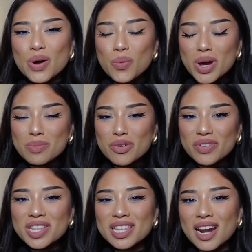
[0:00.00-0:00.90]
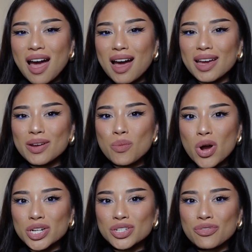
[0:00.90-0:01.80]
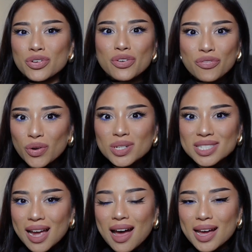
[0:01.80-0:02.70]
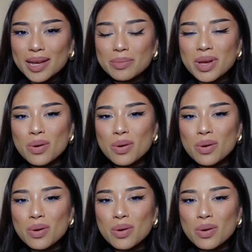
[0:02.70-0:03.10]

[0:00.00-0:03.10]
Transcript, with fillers: One movie that I watched for the first time,